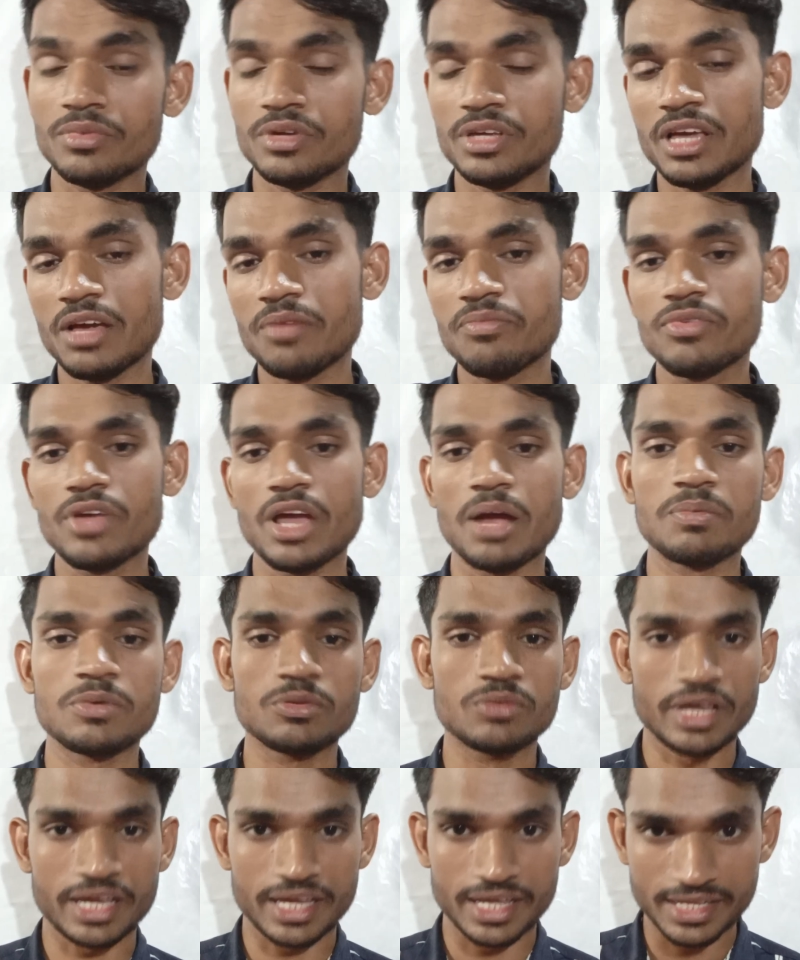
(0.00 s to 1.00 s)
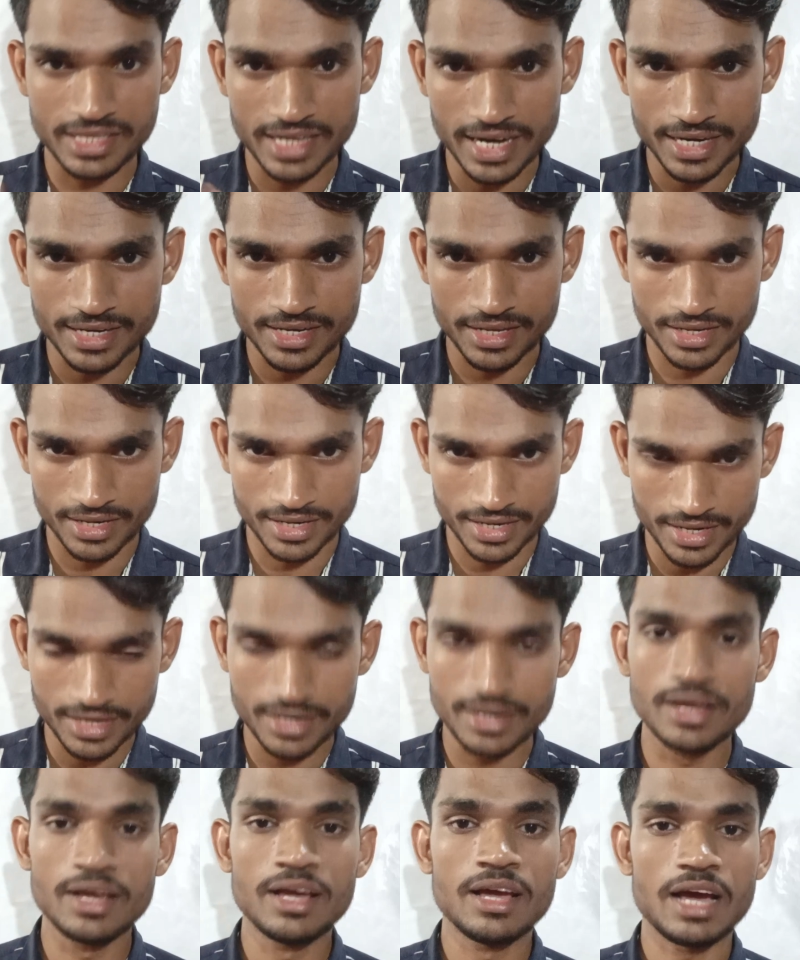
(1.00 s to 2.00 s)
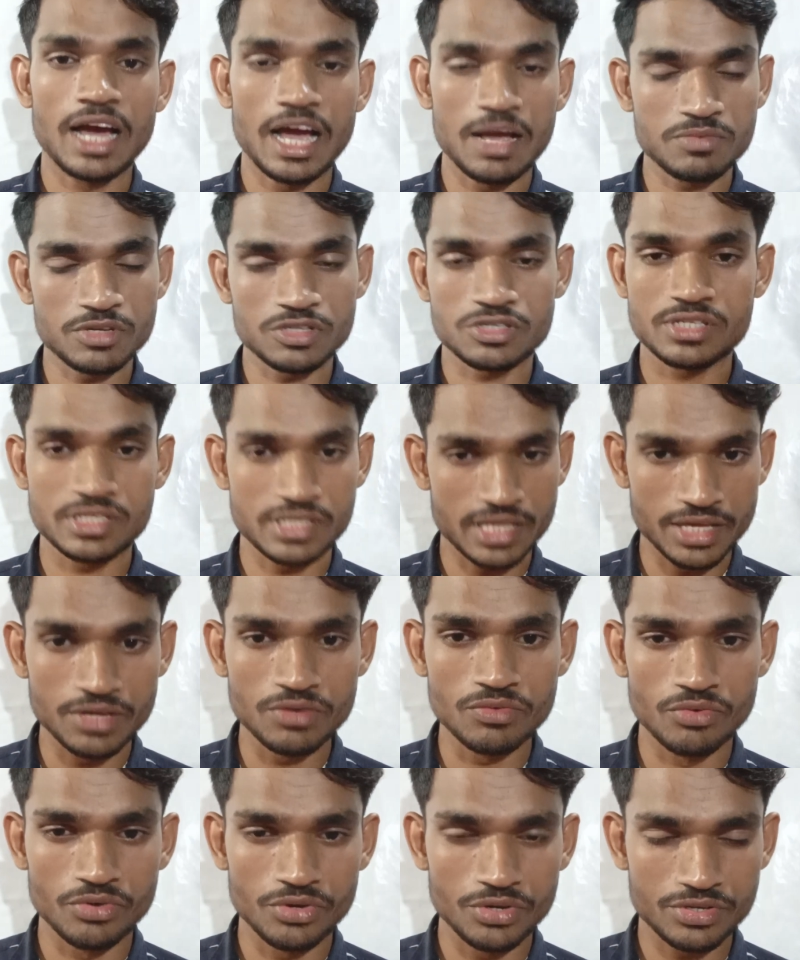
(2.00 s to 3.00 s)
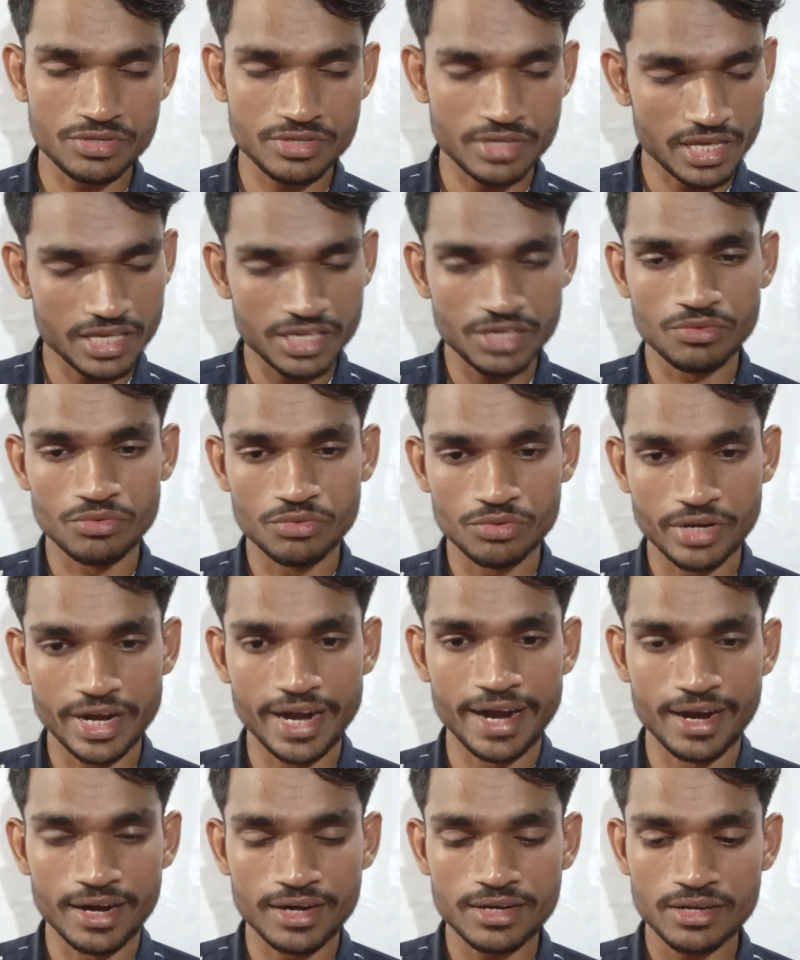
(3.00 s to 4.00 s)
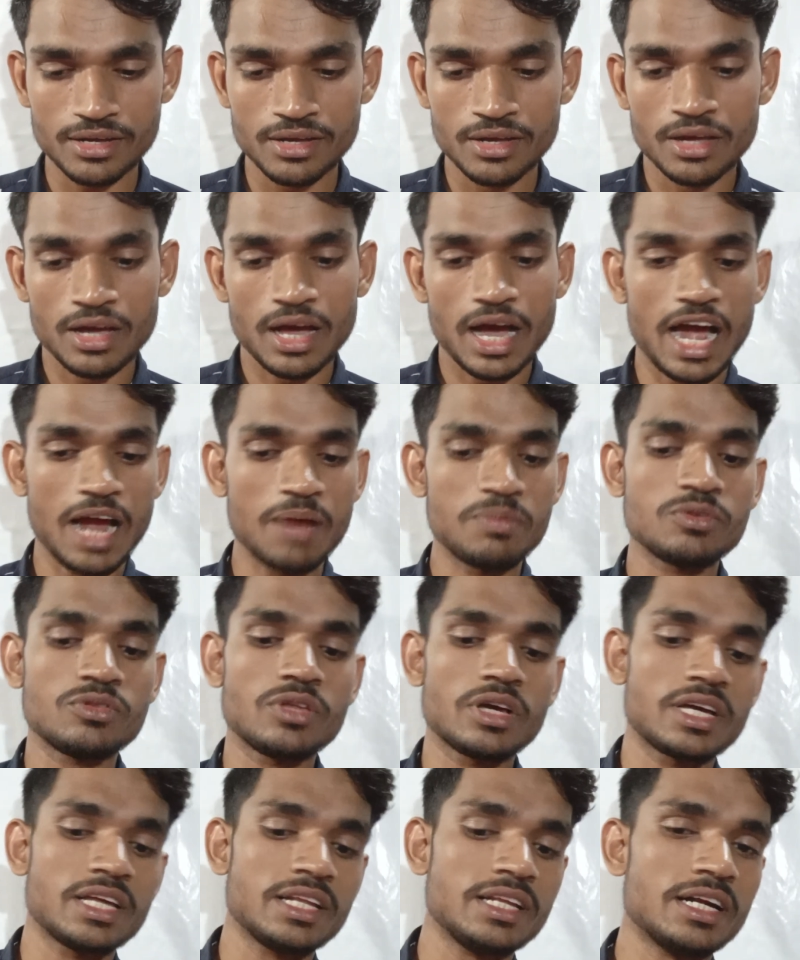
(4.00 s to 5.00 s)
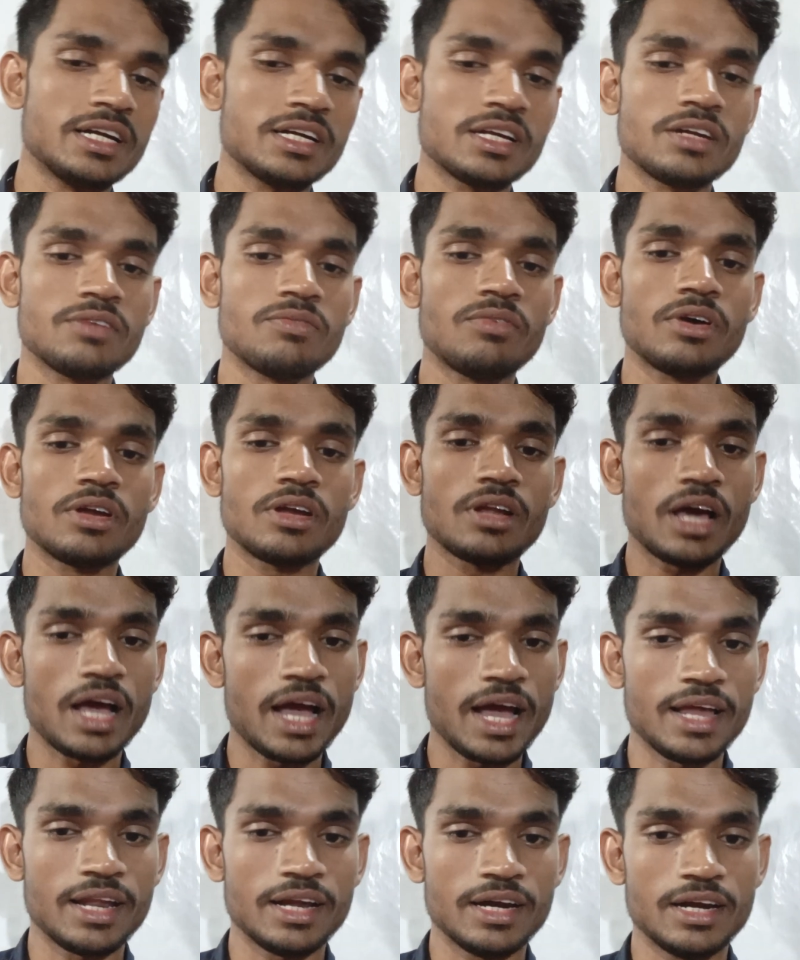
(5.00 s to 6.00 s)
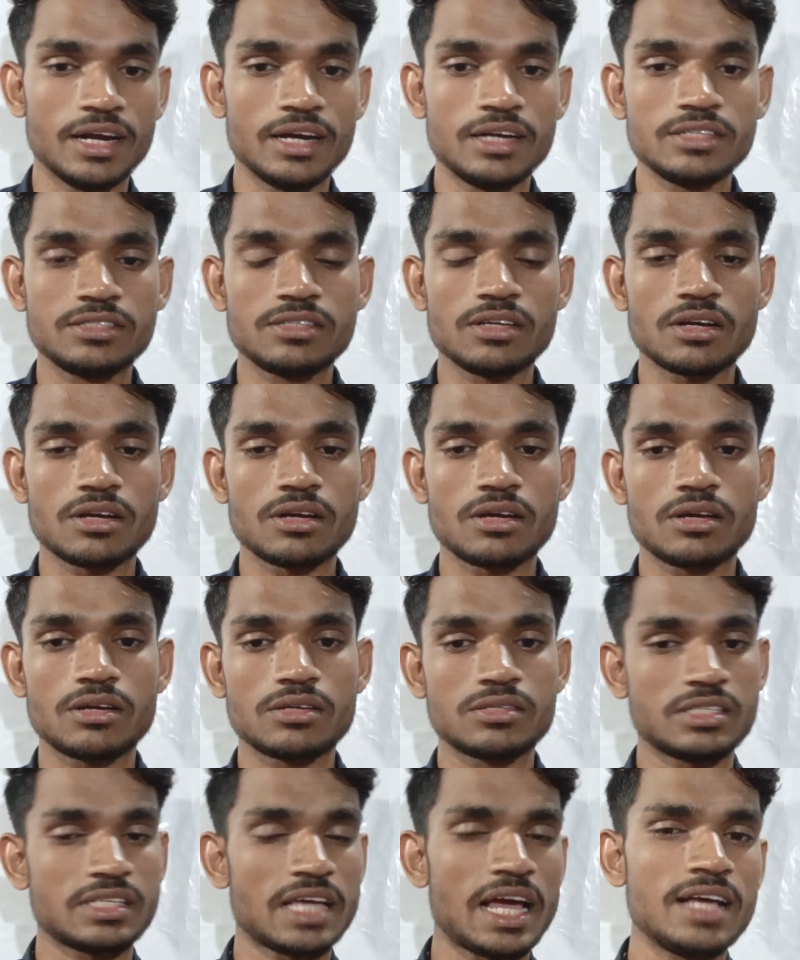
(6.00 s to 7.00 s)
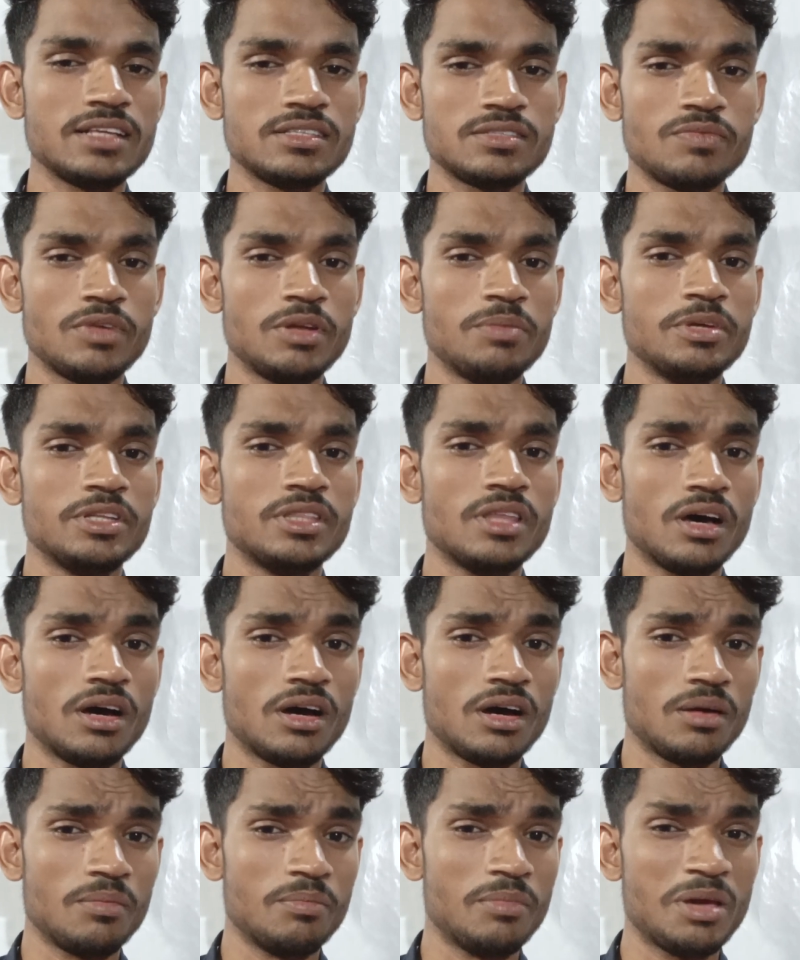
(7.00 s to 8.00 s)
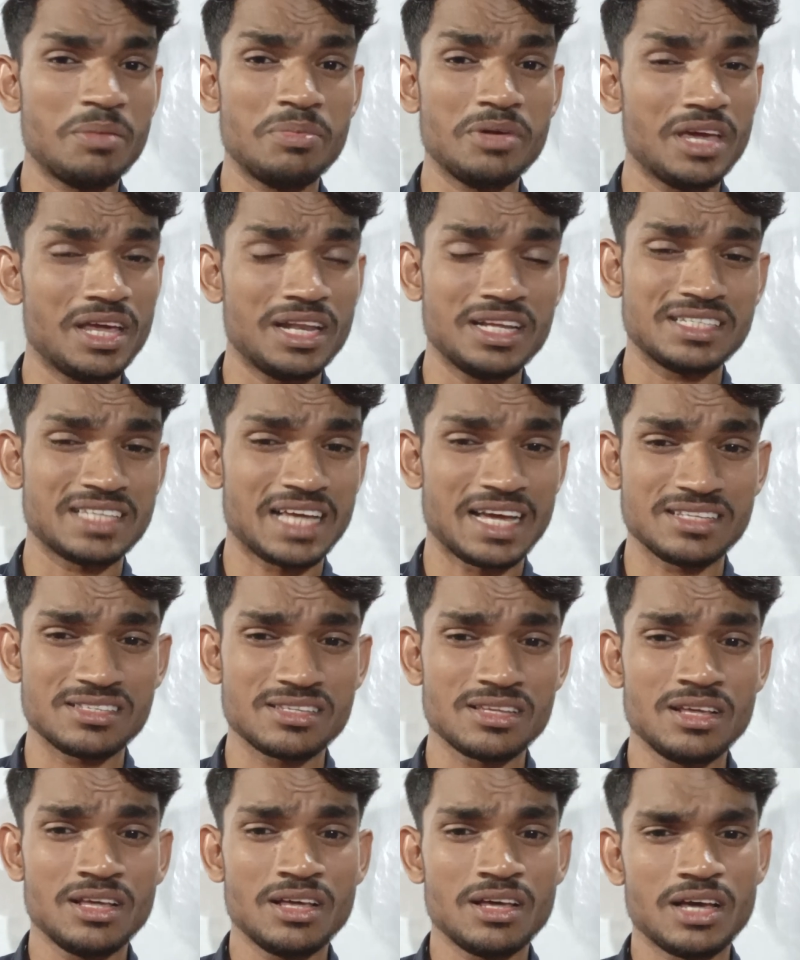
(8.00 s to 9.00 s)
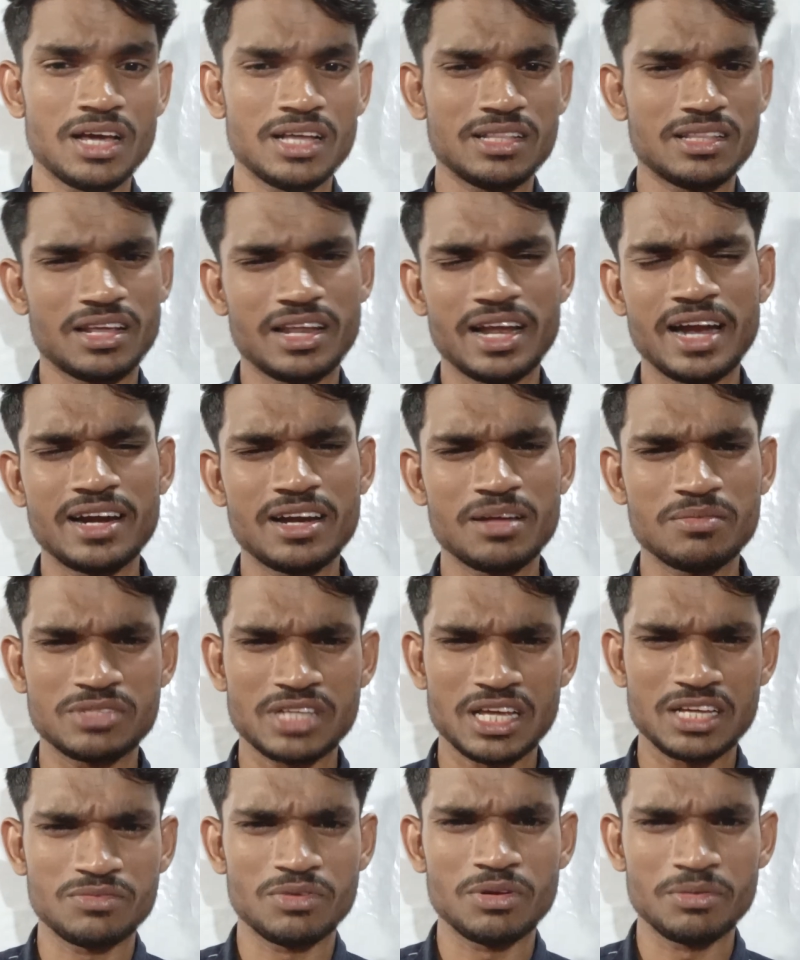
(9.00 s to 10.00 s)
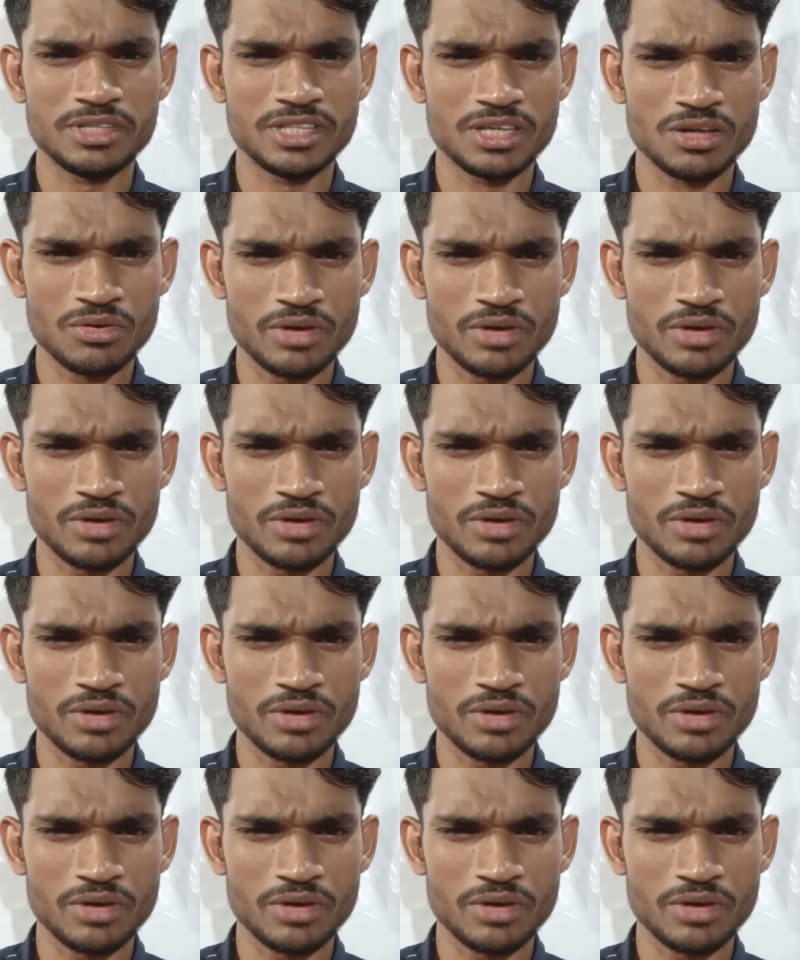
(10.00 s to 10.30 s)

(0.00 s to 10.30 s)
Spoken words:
if we have to the created, I'm just saying you that I have to the created one array, that is a size will be the maybe any size and the random size will be there.